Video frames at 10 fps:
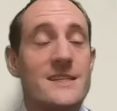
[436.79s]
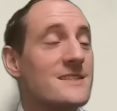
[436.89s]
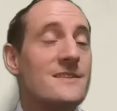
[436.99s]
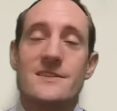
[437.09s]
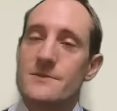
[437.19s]
It
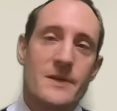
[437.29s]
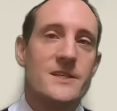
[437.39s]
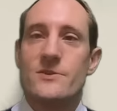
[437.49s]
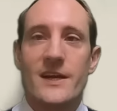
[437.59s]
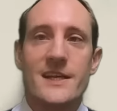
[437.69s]
doesn't
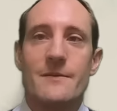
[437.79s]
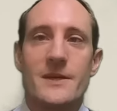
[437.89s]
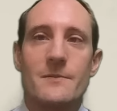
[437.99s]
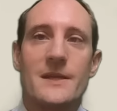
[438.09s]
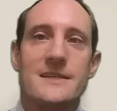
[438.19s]
speak to your
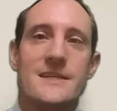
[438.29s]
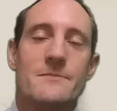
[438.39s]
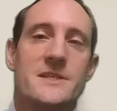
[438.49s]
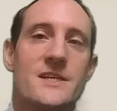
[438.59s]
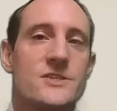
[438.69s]
academic ability and
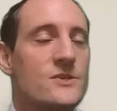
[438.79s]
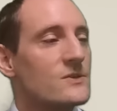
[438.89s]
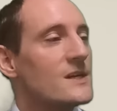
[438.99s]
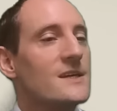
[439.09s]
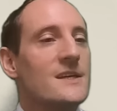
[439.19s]
potential,